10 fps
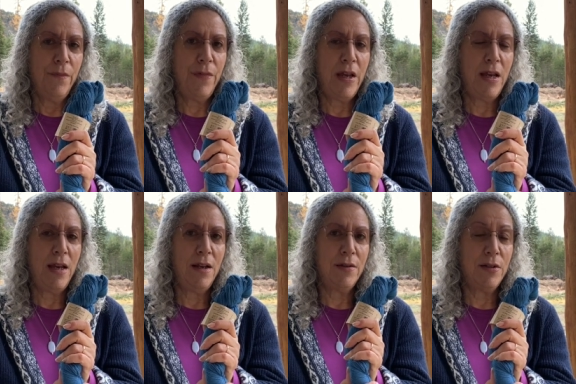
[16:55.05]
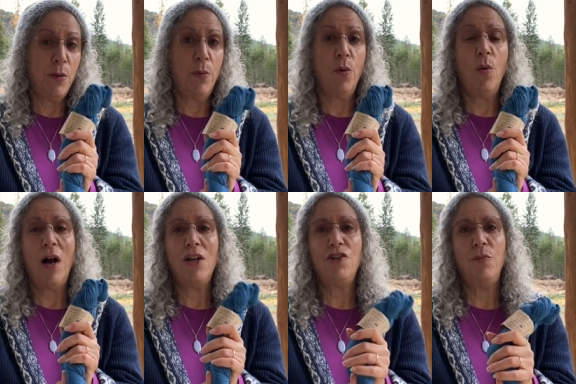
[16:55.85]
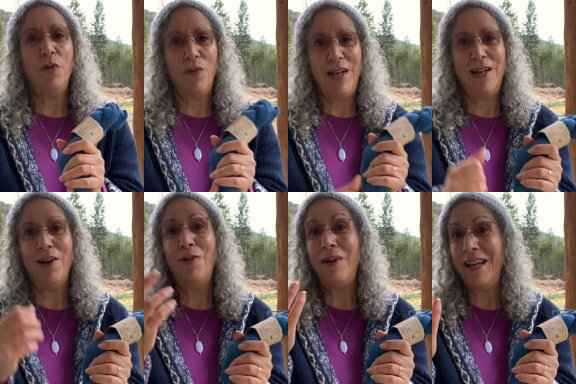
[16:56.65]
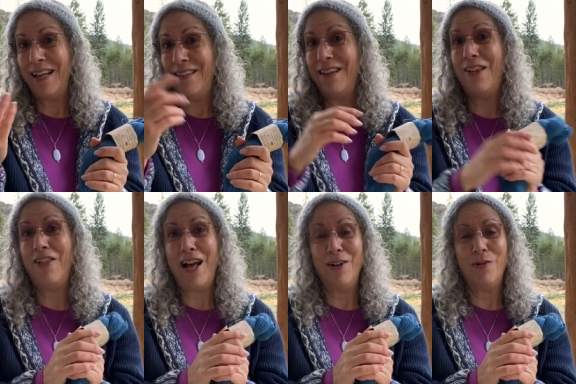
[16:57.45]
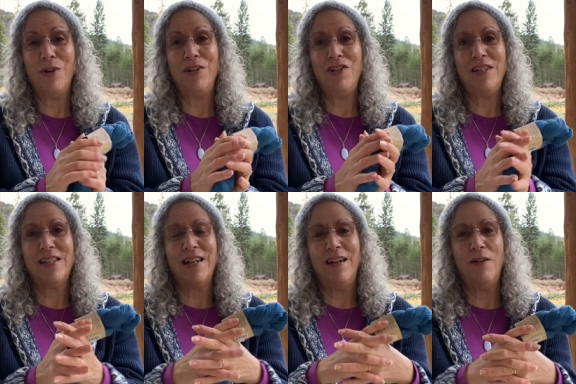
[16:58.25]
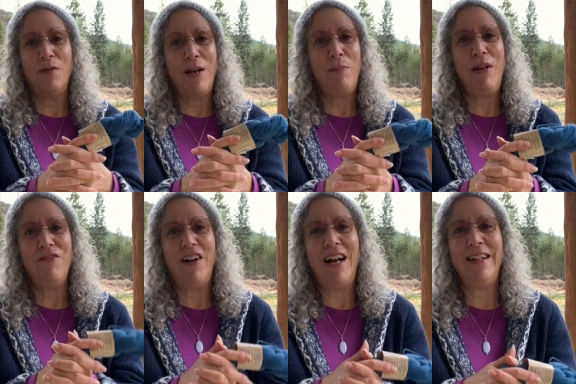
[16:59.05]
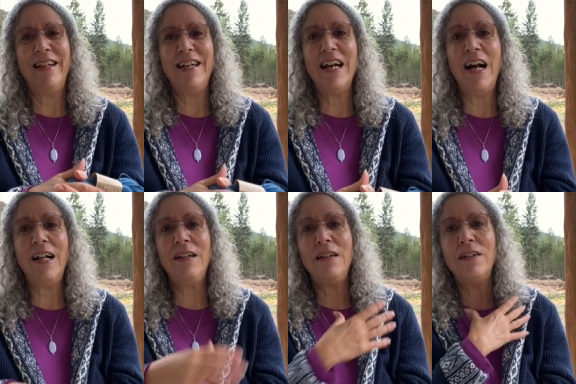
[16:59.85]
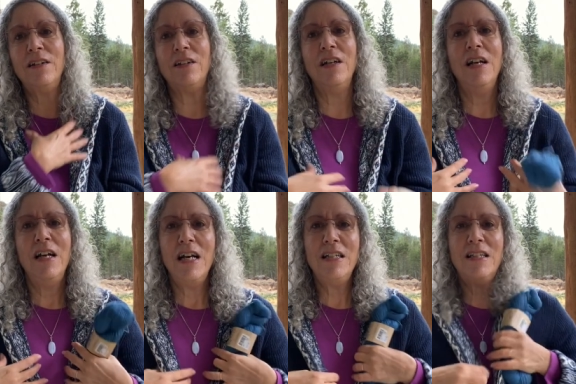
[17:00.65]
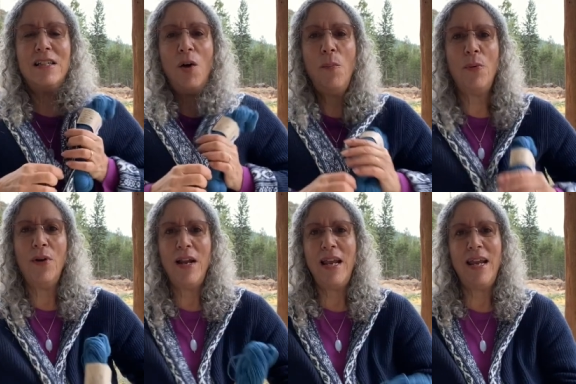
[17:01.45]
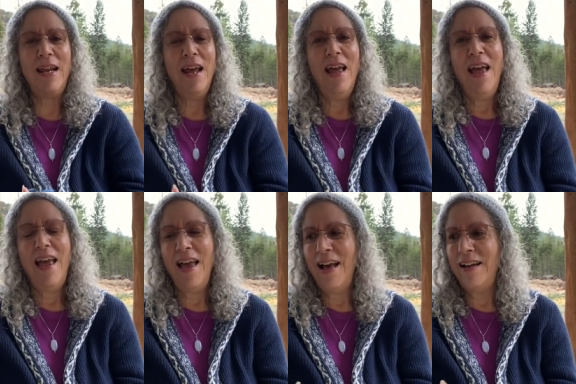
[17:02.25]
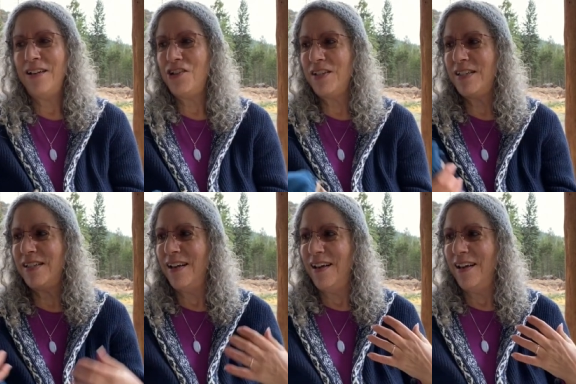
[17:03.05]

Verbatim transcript: the Superwash Merino in that gorgeous kind of grapey violet color. It's so pretty and it just,